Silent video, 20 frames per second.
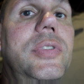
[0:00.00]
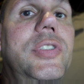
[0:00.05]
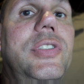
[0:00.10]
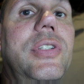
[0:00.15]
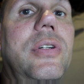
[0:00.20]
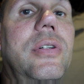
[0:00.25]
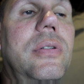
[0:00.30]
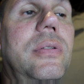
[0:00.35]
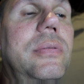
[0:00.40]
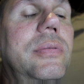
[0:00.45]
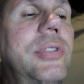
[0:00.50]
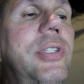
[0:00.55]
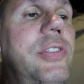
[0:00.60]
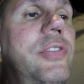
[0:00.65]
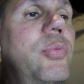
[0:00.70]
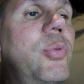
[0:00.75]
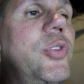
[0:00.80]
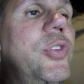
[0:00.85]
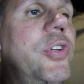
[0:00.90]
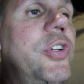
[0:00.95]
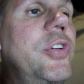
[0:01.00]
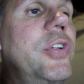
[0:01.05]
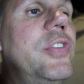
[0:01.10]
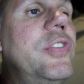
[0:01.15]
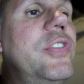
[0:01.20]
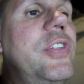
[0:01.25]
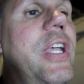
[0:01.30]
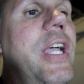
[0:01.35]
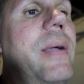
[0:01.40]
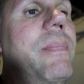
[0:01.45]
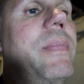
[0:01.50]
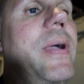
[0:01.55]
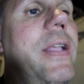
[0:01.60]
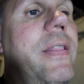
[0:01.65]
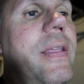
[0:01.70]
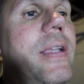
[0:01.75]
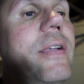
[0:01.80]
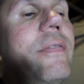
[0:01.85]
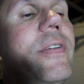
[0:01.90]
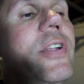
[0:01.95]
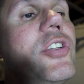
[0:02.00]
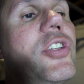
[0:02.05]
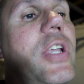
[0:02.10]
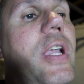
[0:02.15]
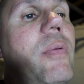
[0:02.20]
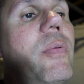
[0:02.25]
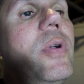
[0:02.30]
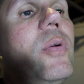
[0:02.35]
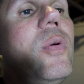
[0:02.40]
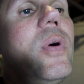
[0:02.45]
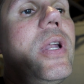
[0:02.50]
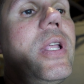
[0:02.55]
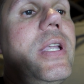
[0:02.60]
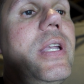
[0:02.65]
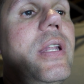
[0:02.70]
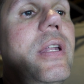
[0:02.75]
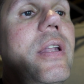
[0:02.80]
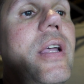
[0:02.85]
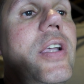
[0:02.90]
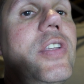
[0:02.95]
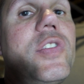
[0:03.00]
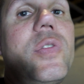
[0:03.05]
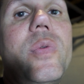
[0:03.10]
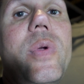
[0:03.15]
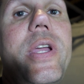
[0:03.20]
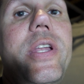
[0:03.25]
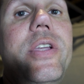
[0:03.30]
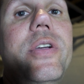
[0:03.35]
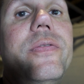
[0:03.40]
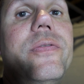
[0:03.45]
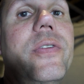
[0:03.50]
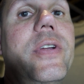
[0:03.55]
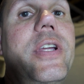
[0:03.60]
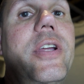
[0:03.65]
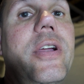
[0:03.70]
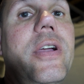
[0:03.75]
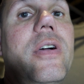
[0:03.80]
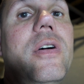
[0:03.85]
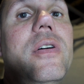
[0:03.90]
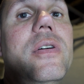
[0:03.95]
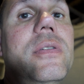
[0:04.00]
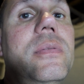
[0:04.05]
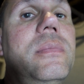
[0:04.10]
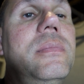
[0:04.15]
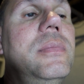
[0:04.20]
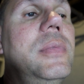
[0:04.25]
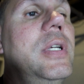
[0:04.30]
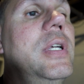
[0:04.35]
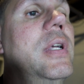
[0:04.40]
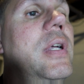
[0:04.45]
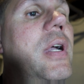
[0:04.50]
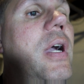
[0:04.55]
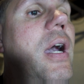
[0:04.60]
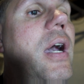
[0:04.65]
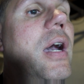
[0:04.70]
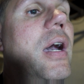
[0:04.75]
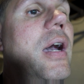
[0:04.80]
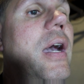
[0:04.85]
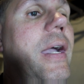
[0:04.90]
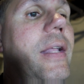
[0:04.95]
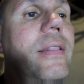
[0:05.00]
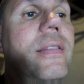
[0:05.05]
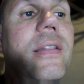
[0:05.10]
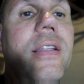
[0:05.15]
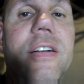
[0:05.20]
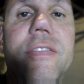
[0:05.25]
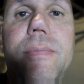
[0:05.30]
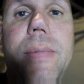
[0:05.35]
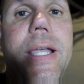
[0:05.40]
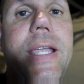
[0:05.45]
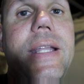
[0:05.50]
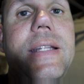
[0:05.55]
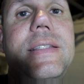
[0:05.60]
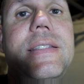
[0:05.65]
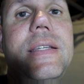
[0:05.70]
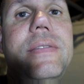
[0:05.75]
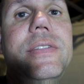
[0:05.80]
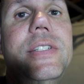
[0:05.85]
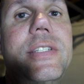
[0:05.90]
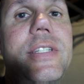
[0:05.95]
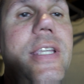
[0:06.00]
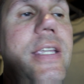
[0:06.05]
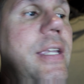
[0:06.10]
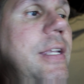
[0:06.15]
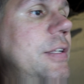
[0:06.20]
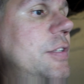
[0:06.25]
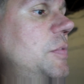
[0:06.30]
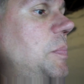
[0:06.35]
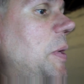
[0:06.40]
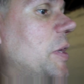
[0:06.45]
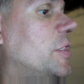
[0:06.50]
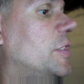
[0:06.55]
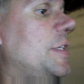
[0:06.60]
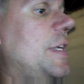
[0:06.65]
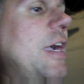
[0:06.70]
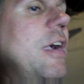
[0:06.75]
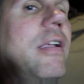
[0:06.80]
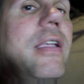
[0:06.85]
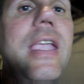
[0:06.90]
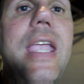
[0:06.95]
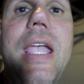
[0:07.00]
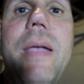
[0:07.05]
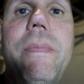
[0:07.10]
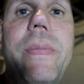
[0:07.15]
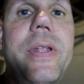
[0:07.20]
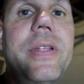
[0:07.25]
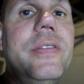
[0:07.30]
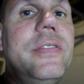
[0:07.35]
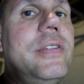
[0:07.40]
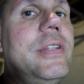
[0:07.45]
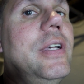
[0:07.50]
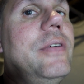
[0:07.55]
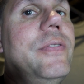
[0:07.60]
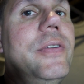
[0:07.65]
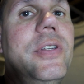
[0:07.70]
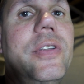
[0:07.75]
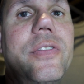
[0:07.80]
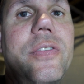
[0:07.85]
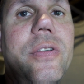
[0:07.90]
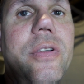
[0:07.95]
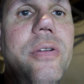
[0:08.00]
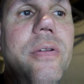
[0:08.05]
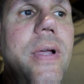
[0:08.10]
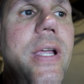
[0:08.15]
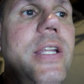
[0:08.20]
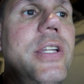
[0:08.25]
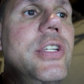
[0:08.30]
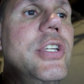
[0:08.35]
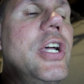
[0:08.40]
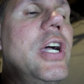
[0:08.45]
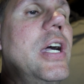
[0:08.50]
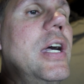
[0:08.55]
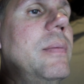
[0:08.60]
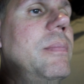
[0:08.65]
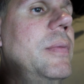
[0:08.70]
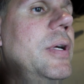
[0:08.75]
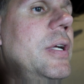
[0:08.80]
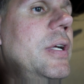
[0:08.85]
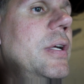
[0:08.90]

So this was a good step. I think eventually I will want to get a nicer radio for here at home. I love my 817, especially out camping and stuff. It does a great job.